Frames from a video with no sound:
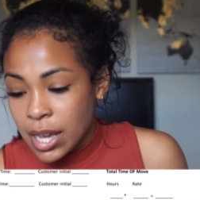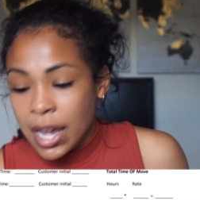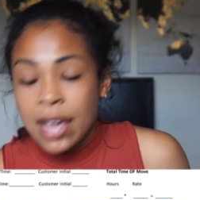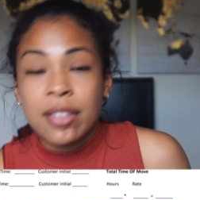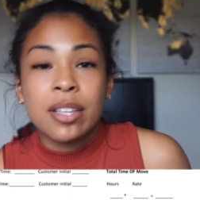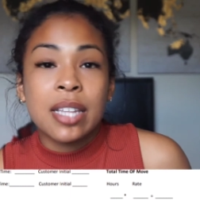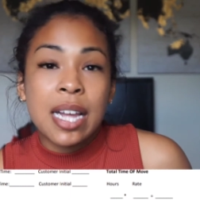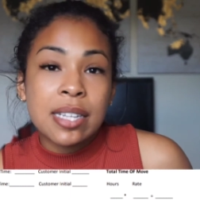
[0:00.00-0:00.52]

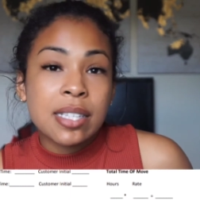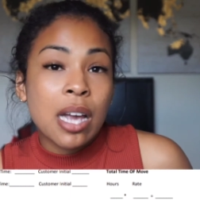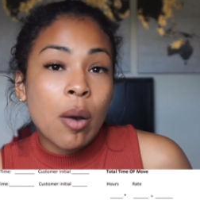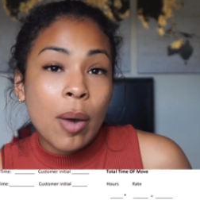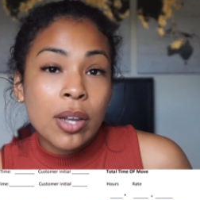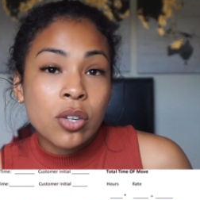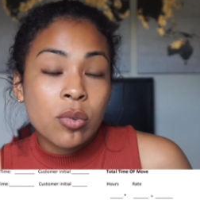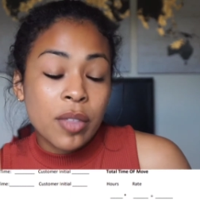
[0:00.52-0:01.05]
And then that's how
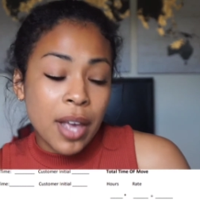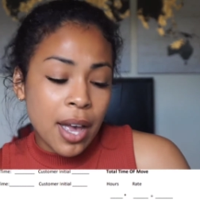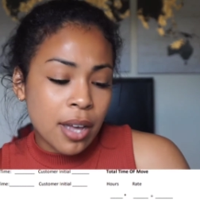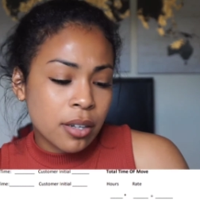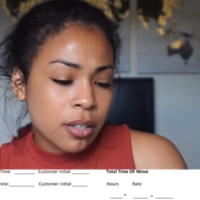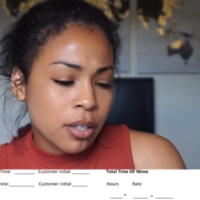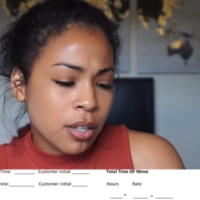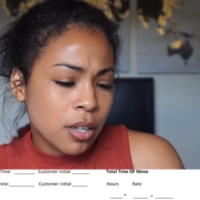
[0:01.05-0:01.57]
I do
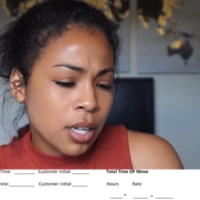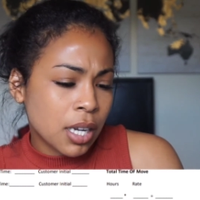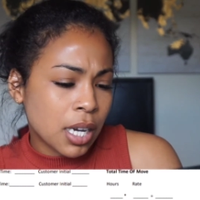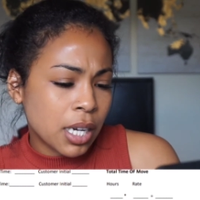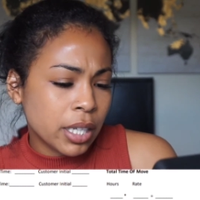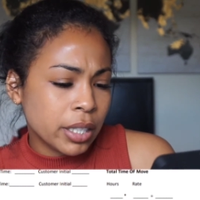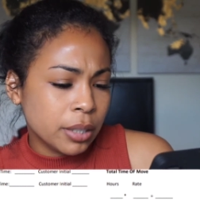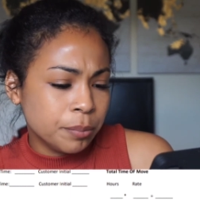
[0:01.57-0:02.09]
that.
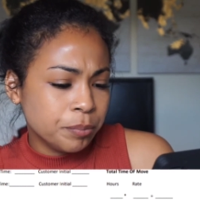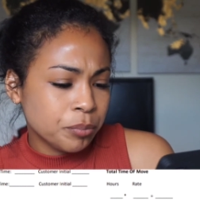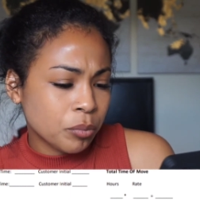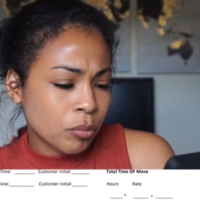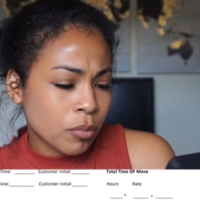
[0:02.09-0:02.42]
Um,